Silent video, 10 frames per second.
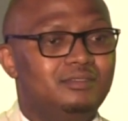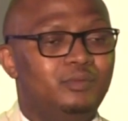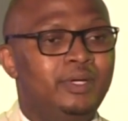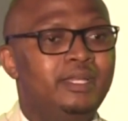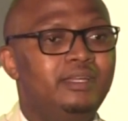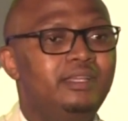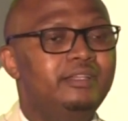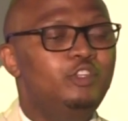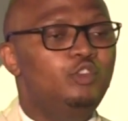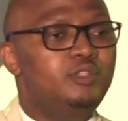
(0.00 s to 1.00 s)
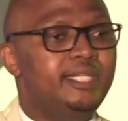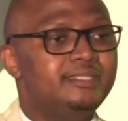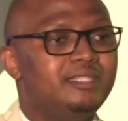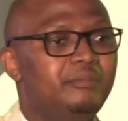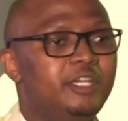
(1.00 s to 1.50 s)
When in the New
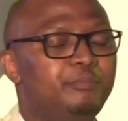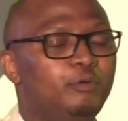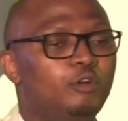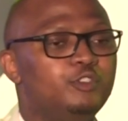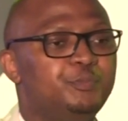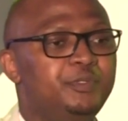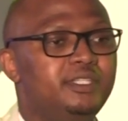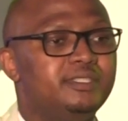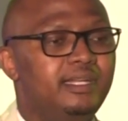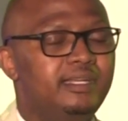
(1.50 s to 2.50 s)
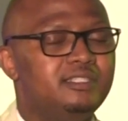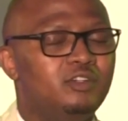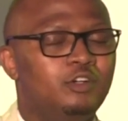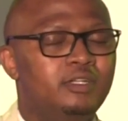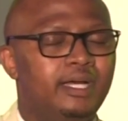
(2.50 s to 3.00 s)
Testament Paul speaks and later
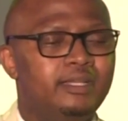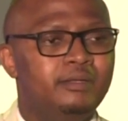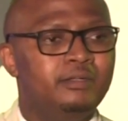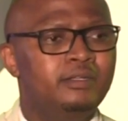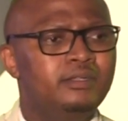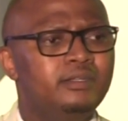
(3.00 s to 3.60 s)
on other